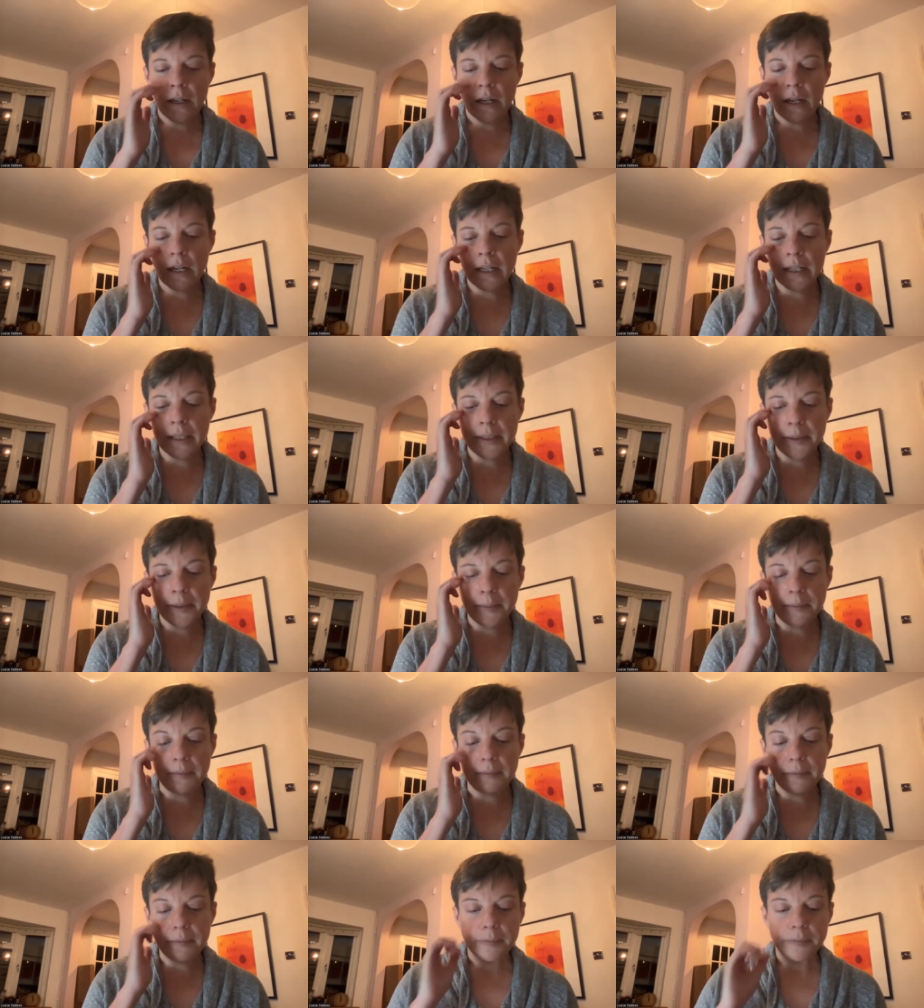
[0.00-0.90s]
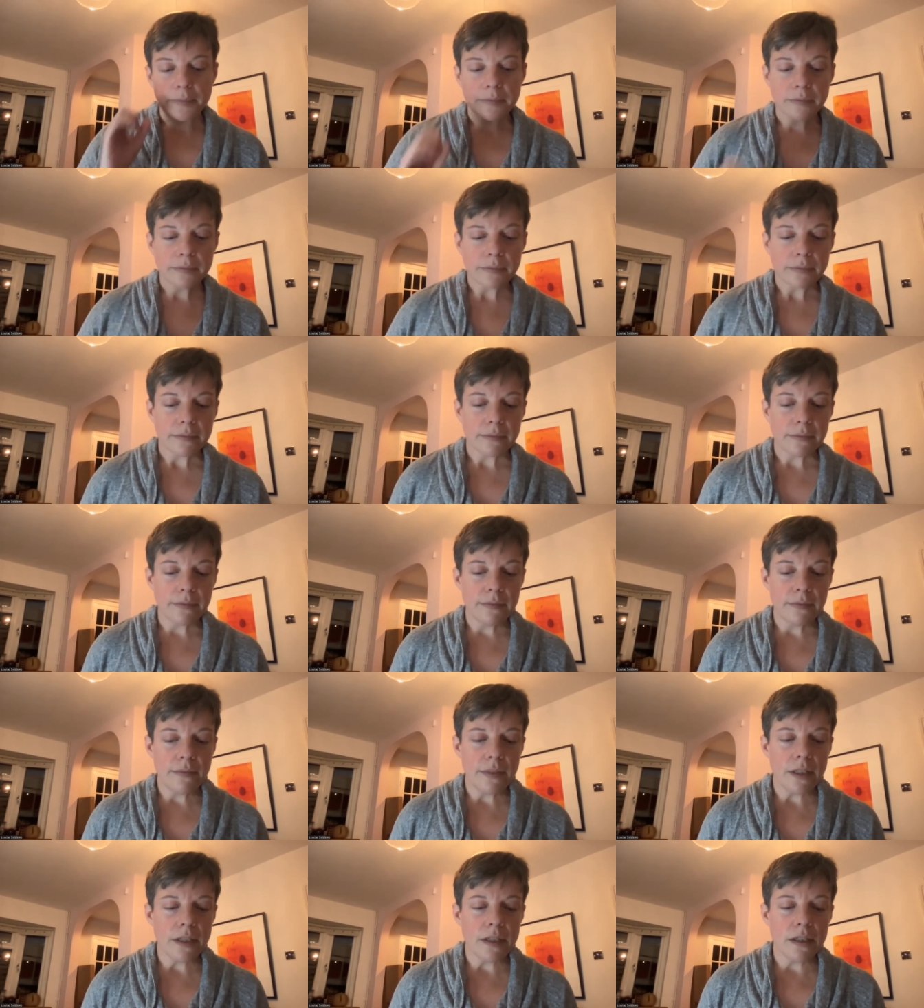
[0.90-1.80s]
Um,
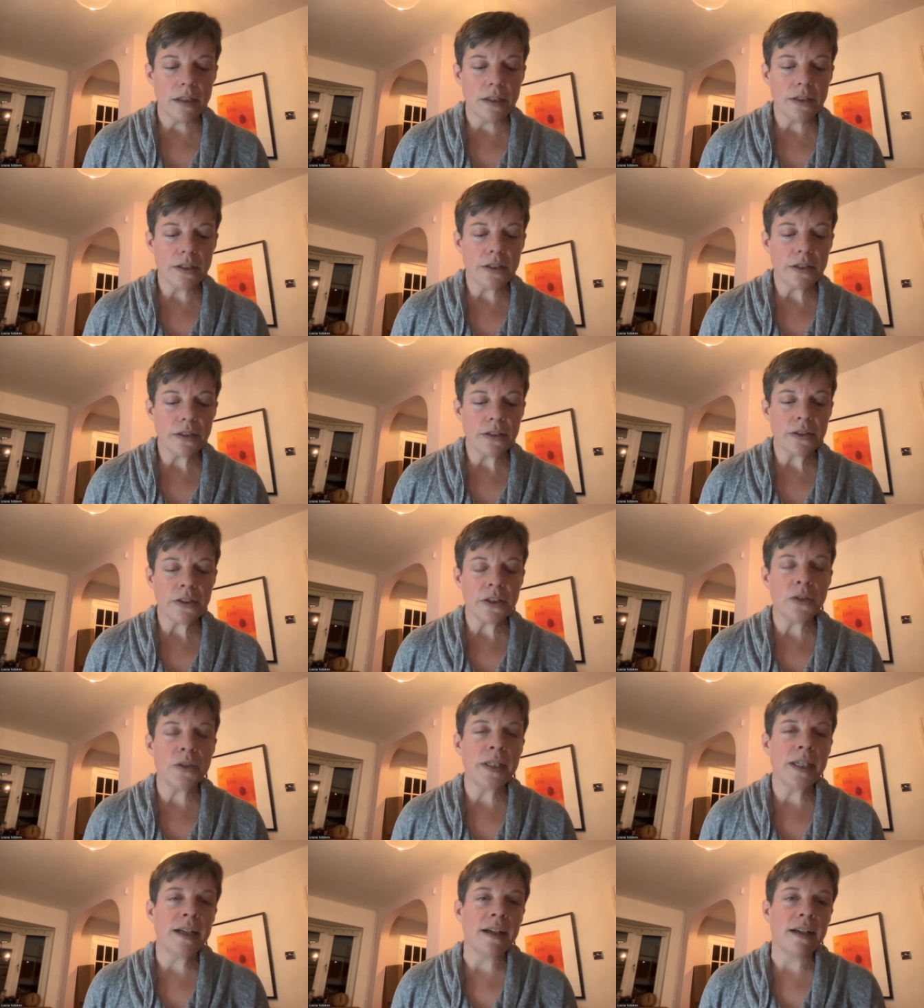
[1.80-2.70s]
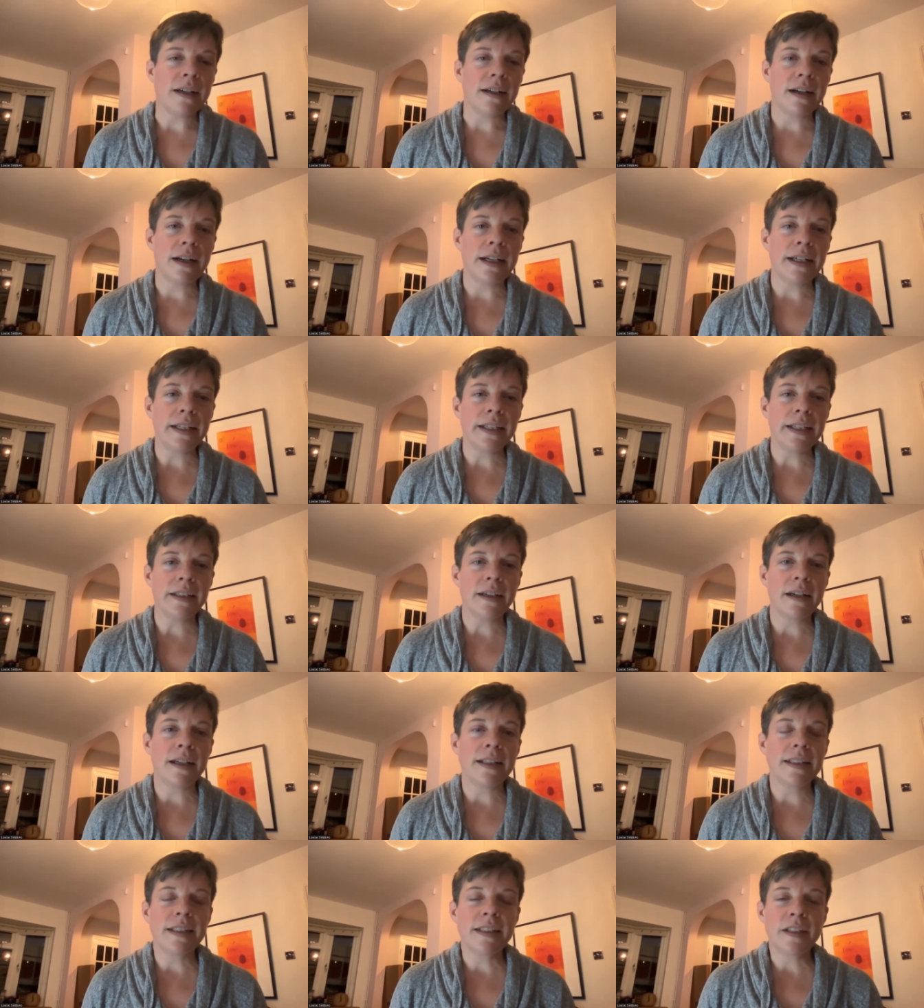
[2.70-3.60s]
so yeah, I
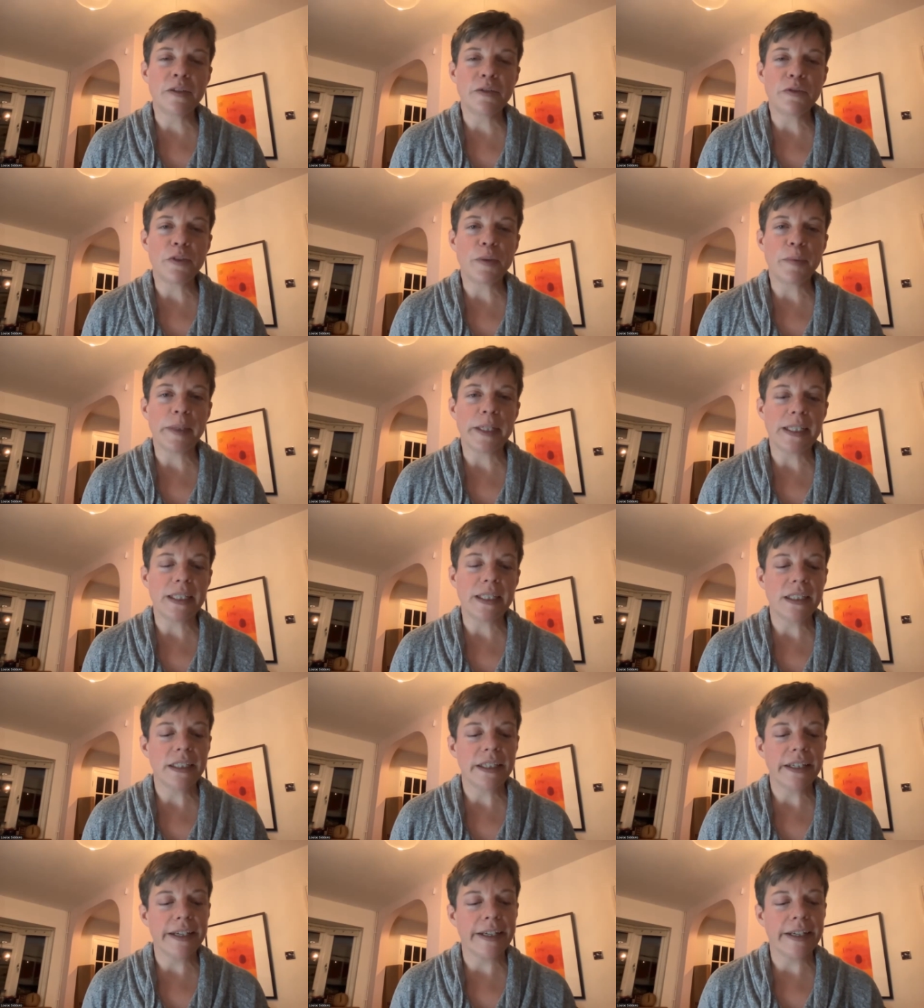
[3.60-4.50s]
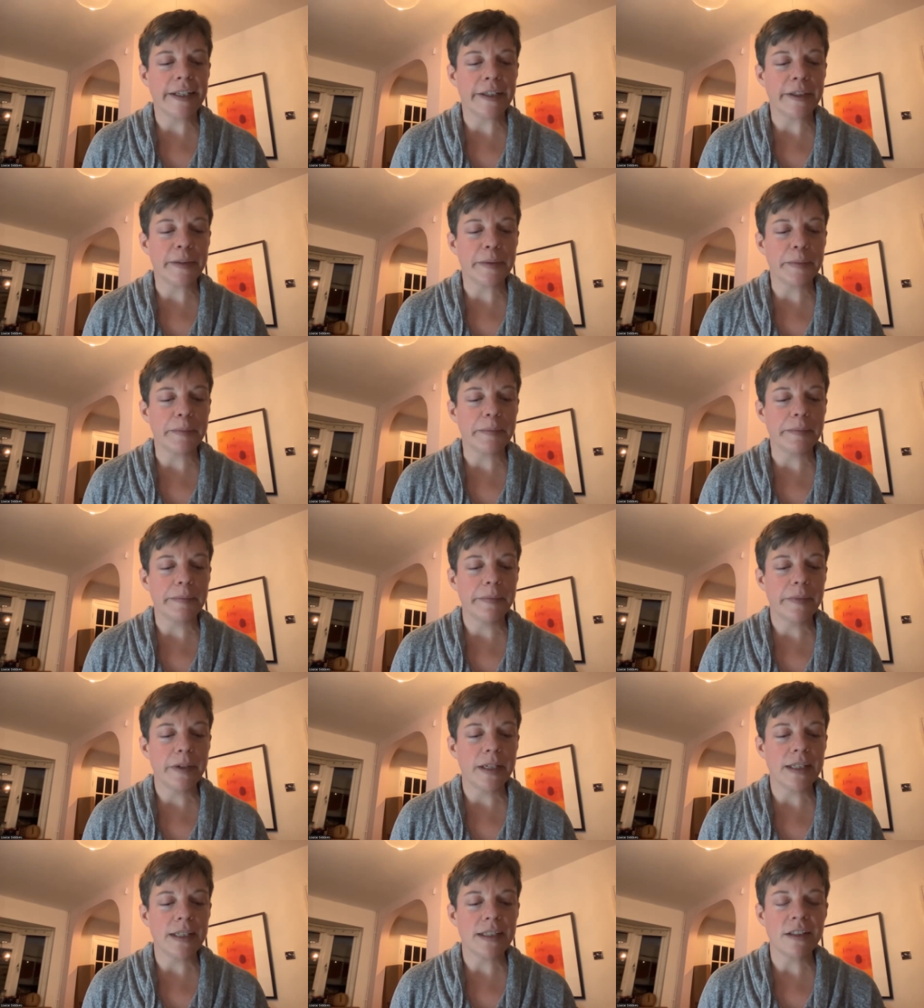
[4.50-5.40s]
I did it for me. Um,
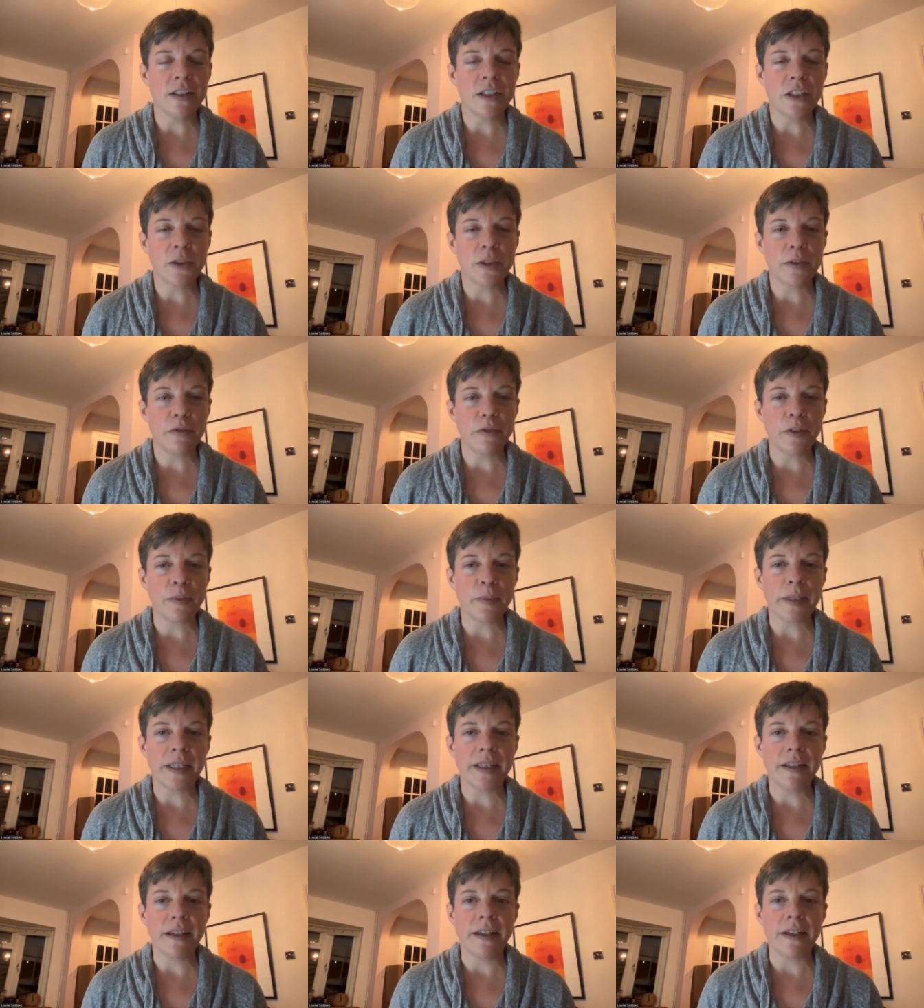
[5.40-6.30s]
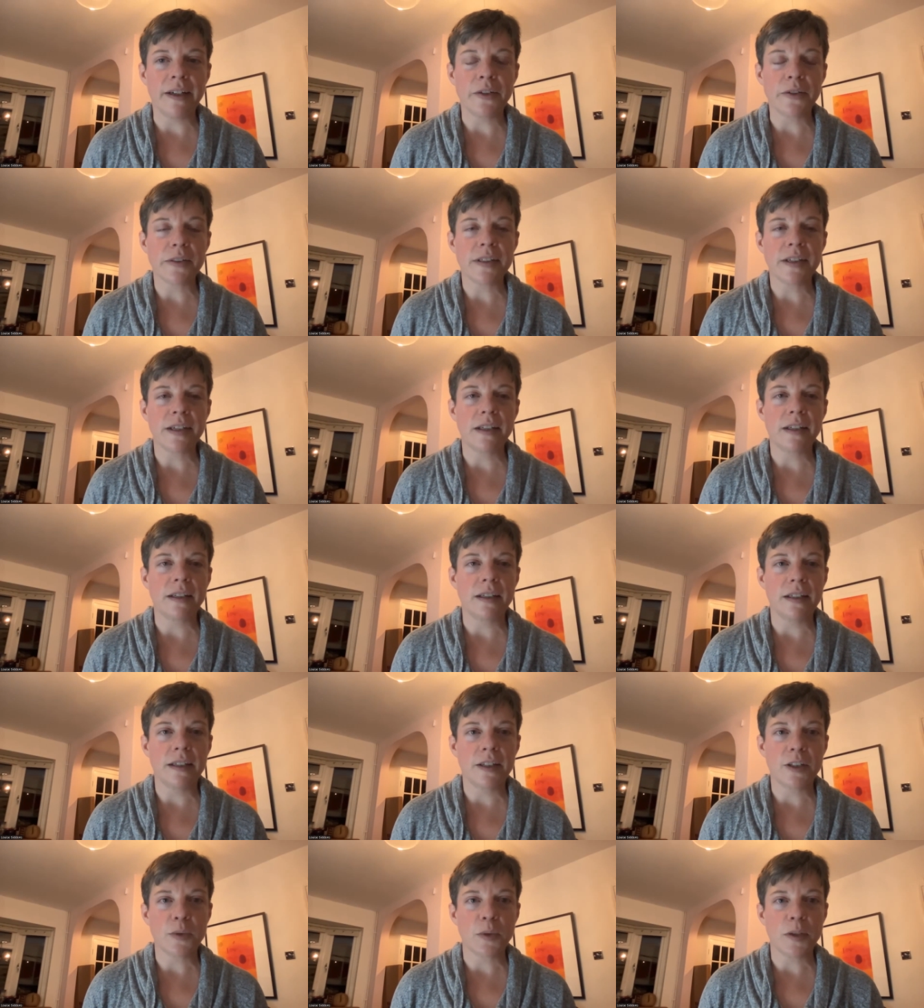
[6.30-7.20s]
I still do it for me. I don't take
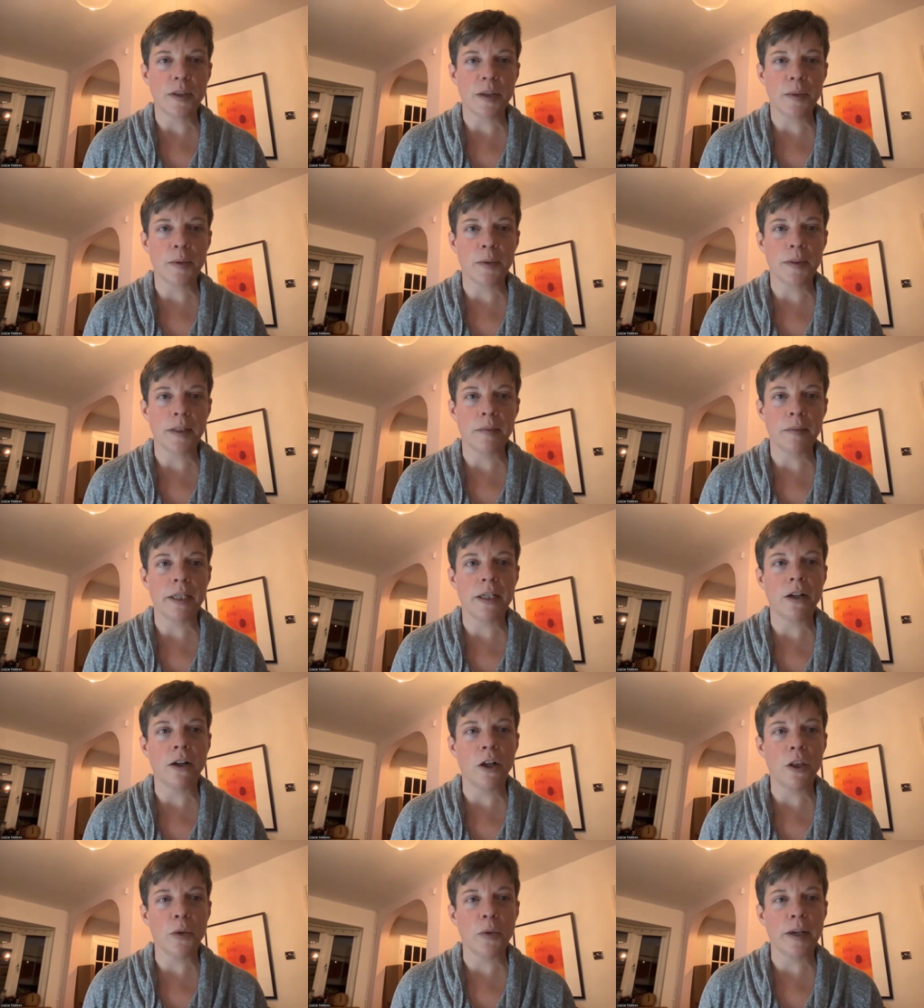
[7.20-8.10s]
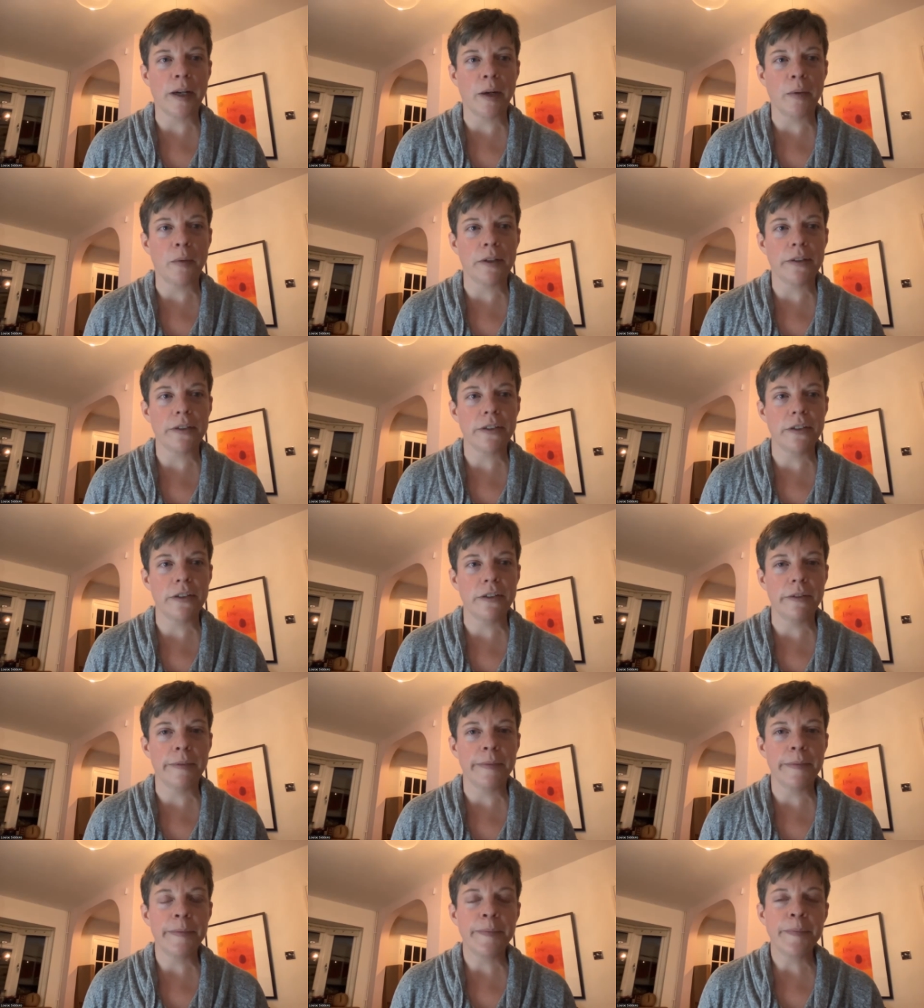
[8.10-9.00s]
gigs where they won't let me call the way I want to.